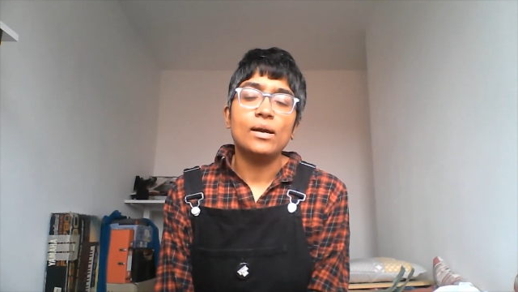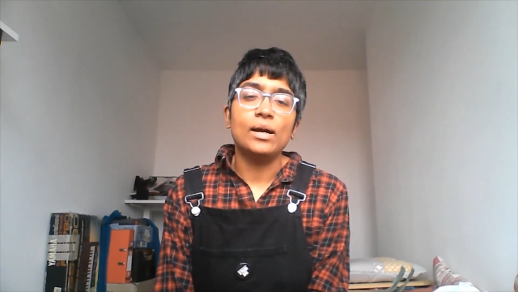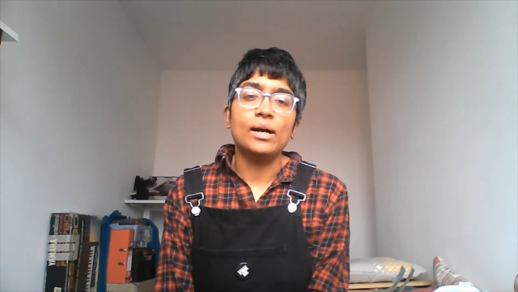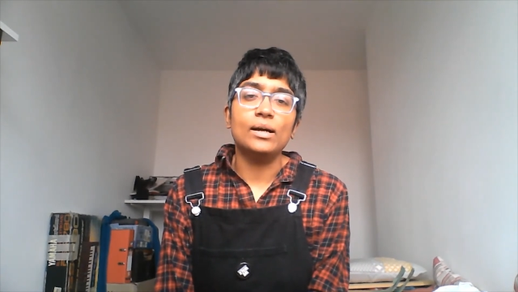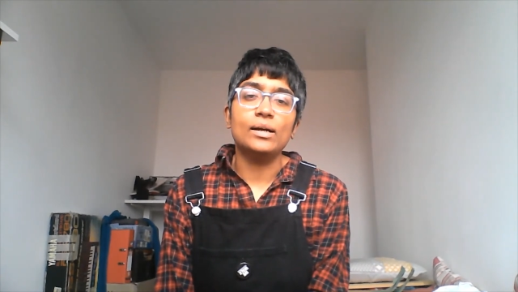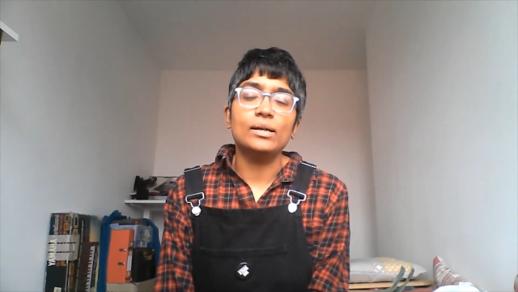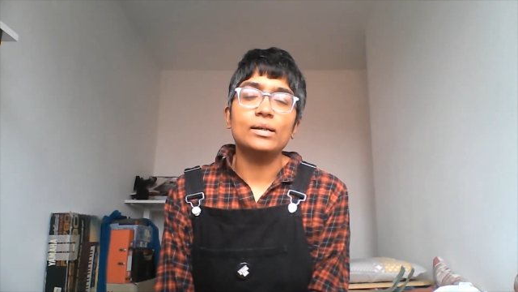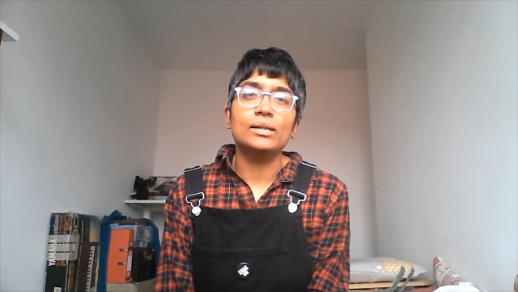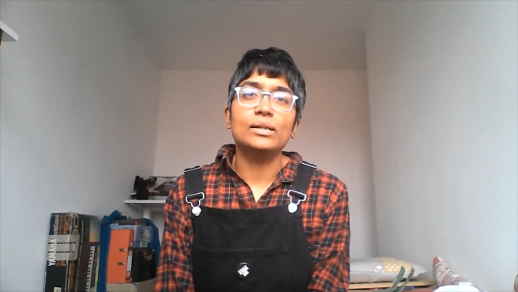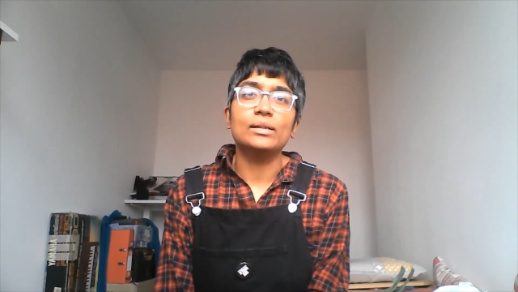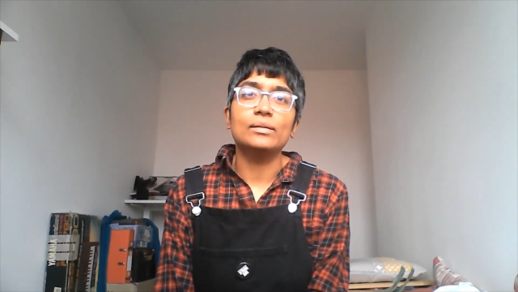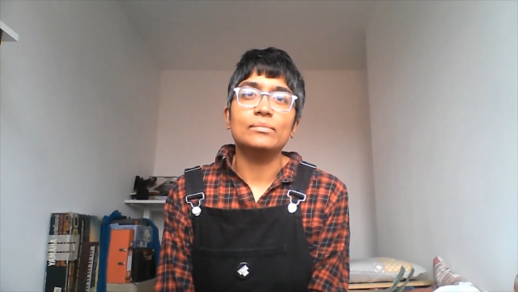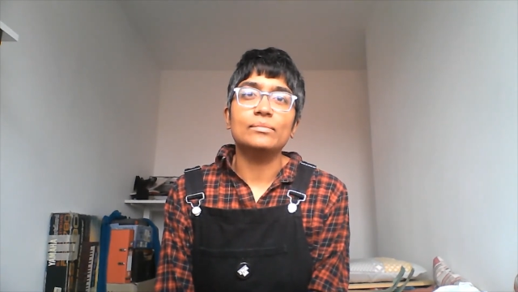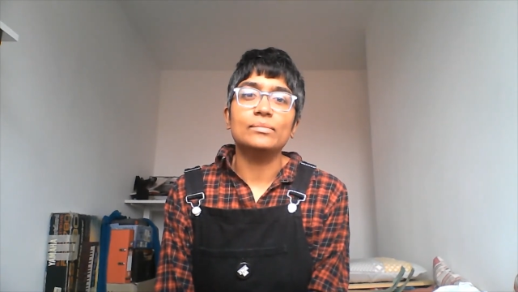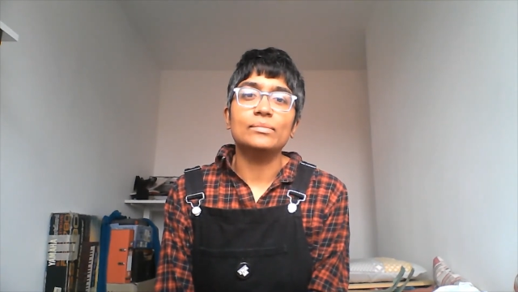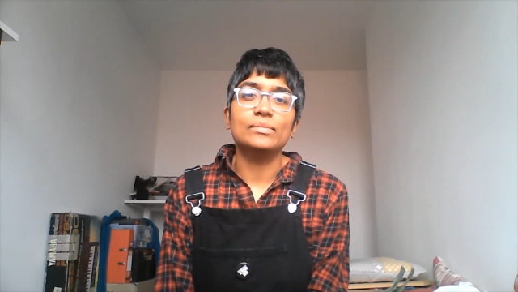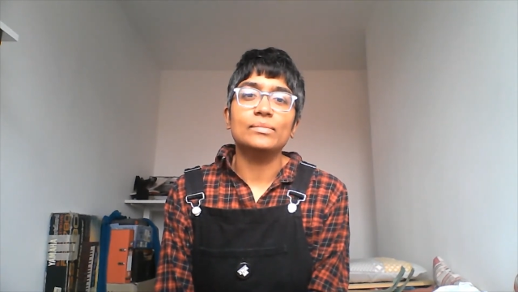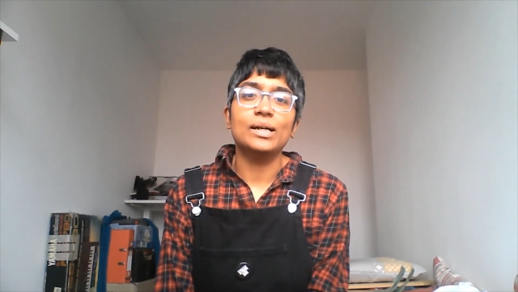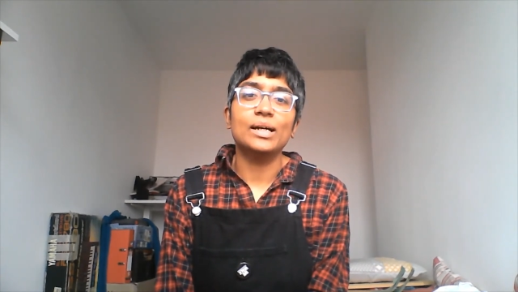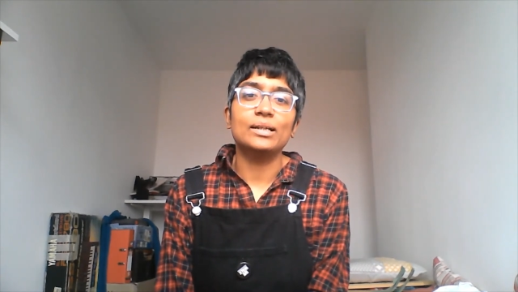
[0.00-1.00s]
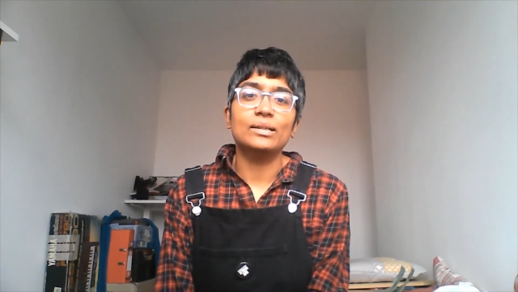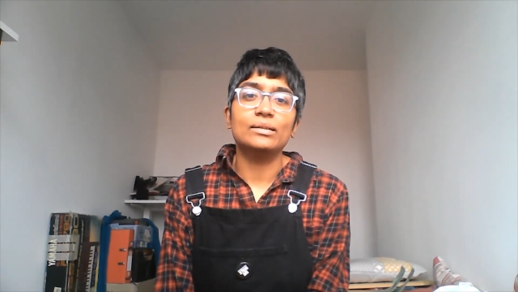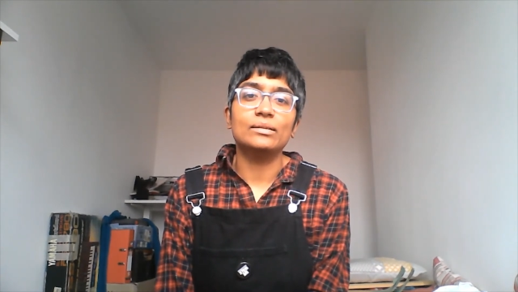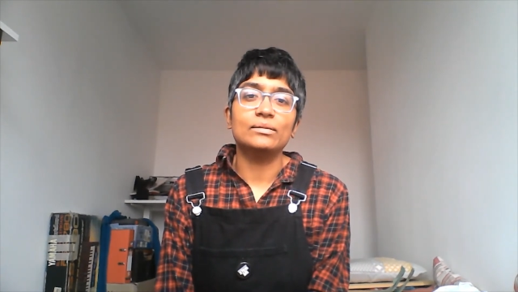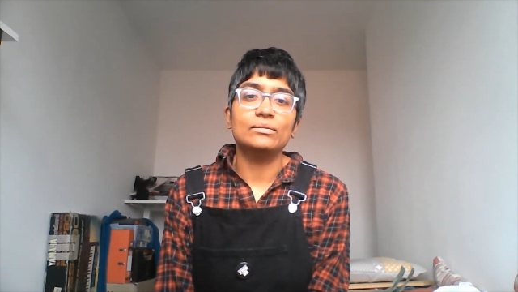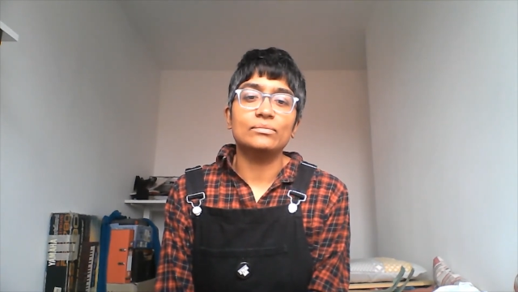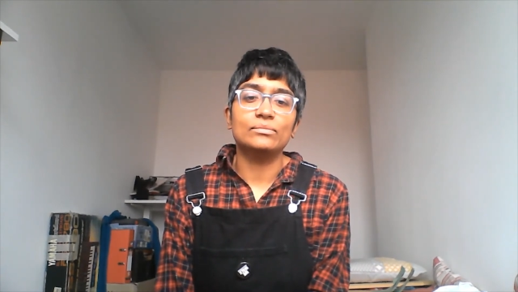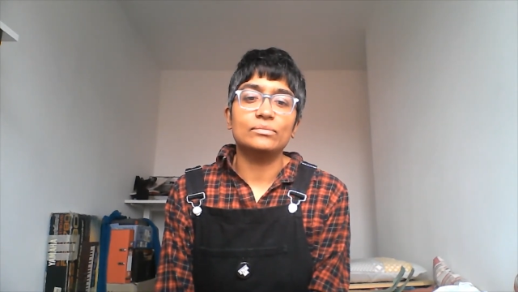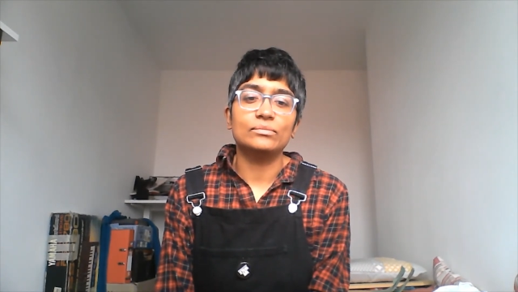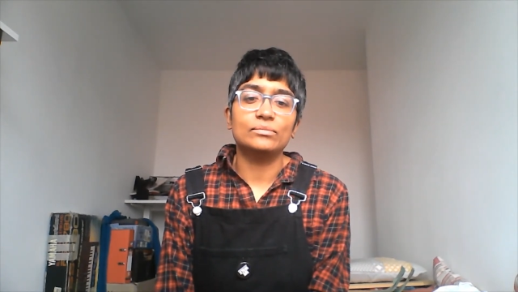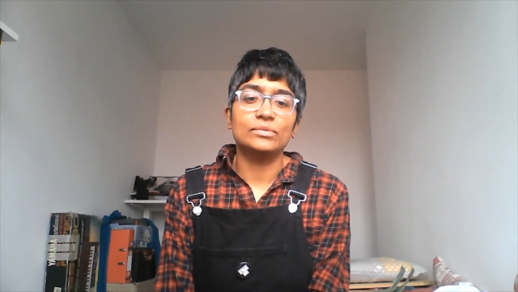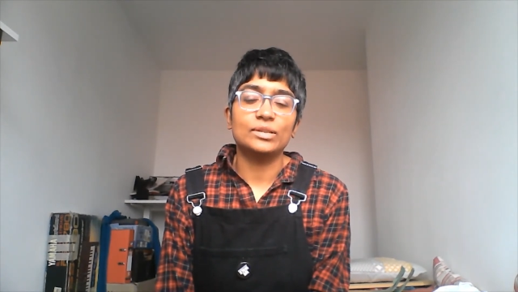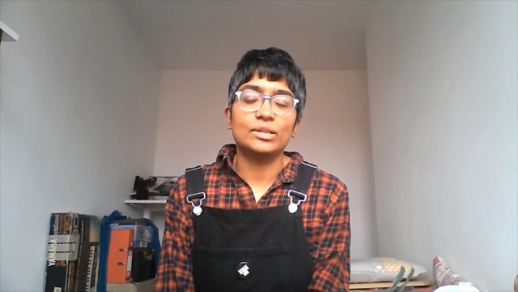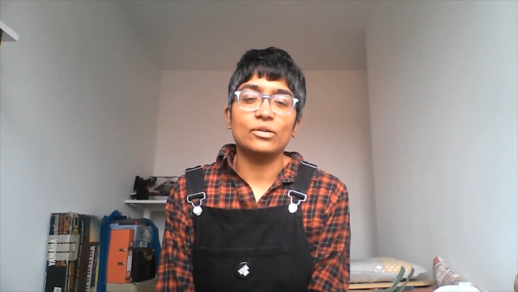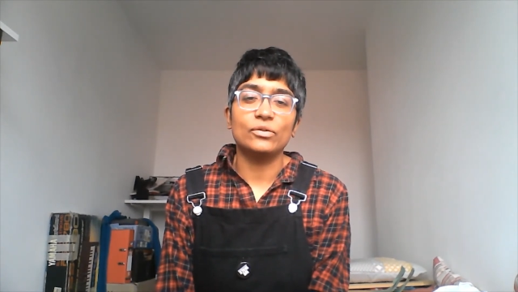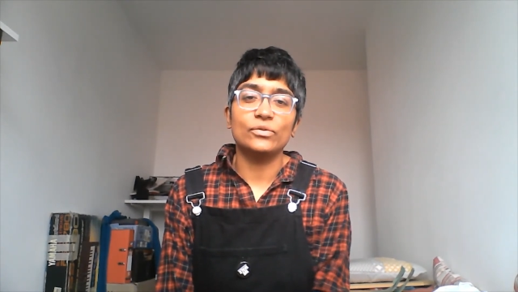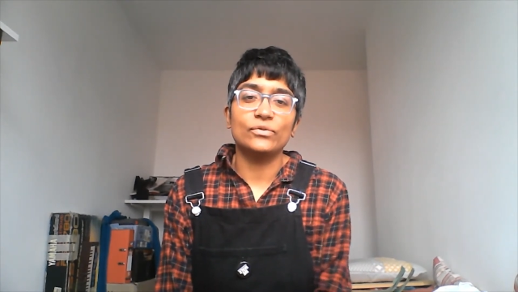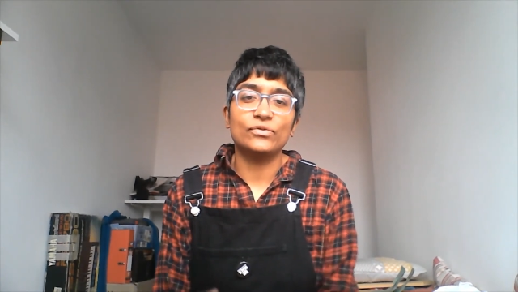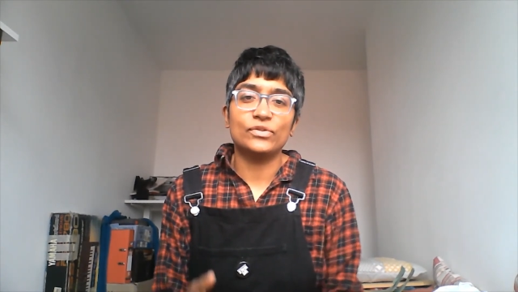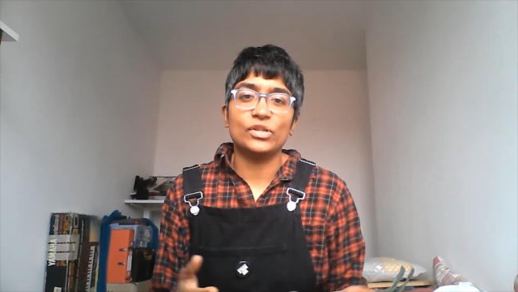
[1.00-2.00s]
And was
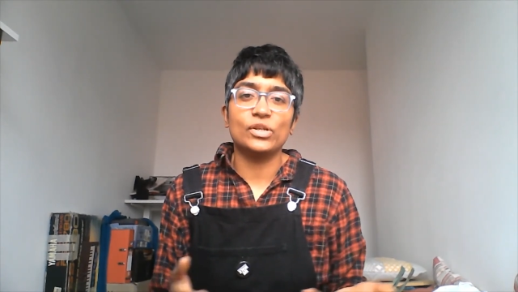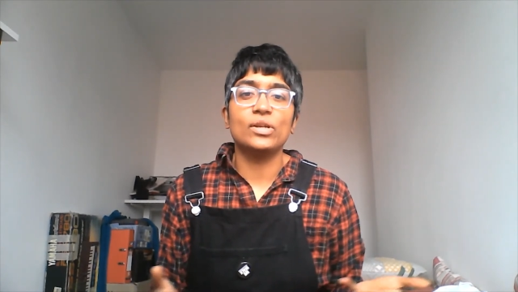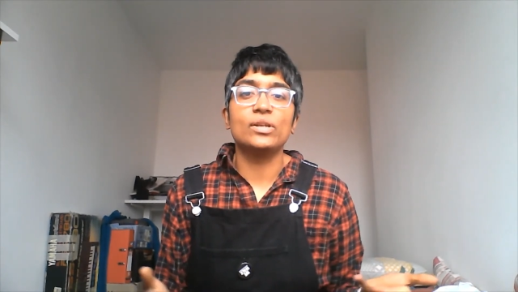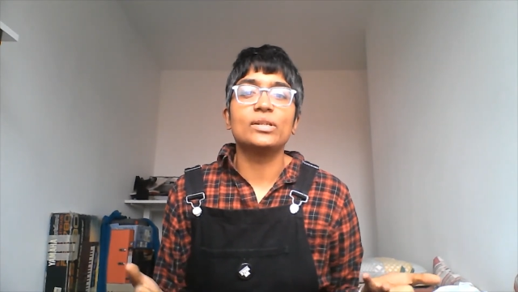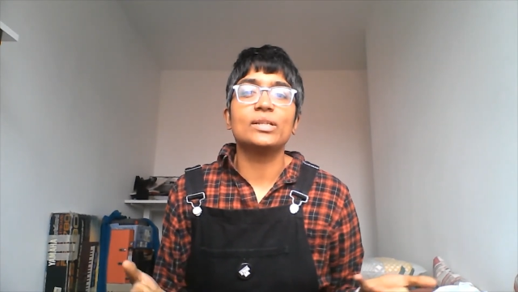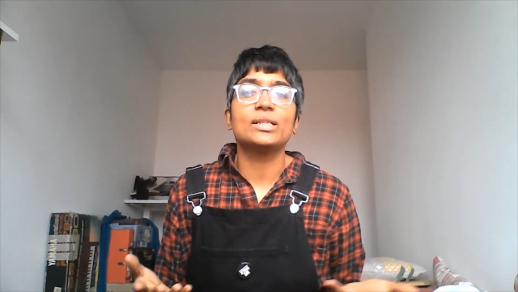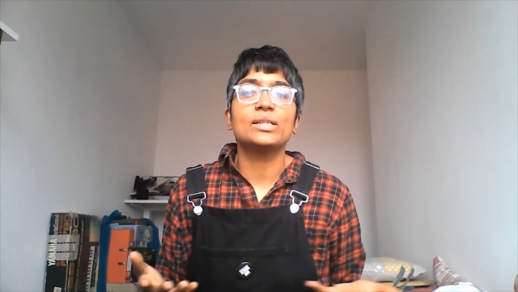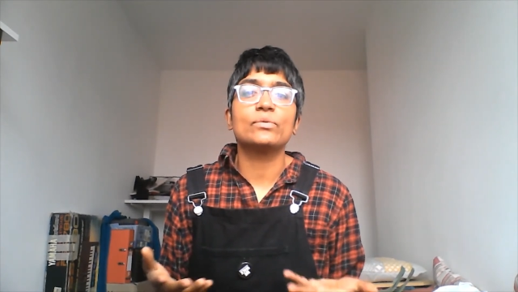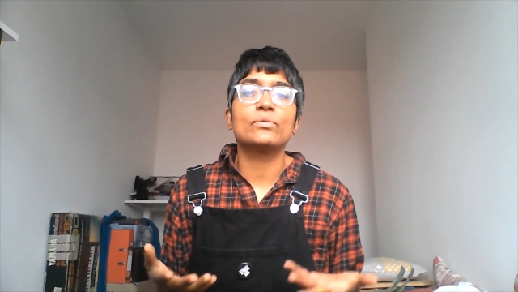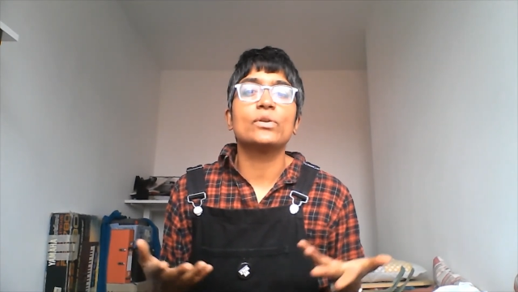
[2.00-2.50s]
kind of turned into an